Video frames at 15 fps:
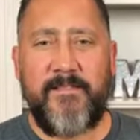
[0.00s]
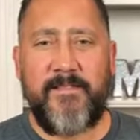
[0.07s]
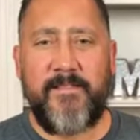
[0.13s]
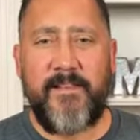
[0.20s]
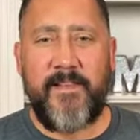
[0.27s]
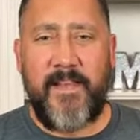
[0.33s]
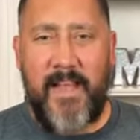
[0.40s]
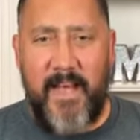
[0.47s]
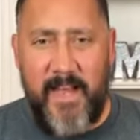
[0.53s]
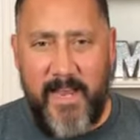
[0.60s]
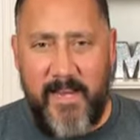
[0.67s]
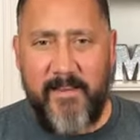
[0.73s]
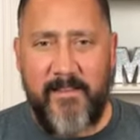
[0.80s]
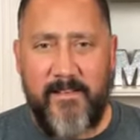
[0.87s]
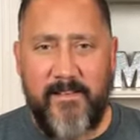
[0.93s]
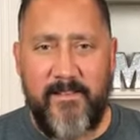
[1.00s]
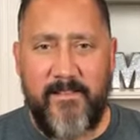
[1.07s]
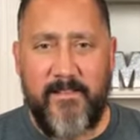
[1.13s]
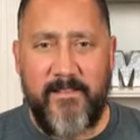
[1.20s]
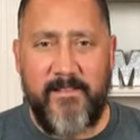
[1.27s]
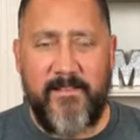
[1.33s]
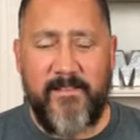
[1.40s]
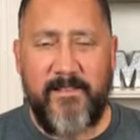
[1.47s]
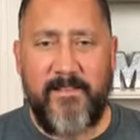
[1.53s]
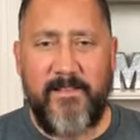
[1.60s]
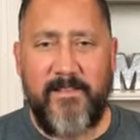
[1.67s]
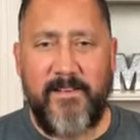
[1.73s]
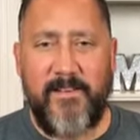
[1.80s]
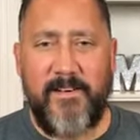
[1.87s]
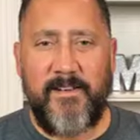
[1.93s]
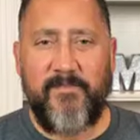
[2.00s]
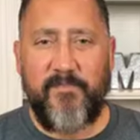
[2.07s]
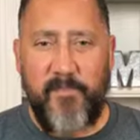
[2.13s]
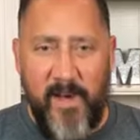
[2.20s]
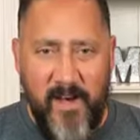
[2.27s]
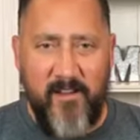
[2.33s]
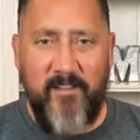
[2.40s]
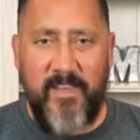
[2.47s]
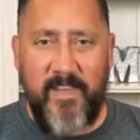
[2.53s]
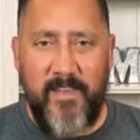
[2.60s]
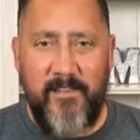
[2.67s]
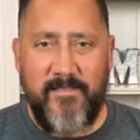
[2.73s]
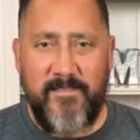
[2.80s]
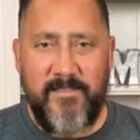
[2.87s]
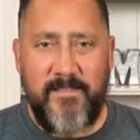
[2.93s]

line of monarchy.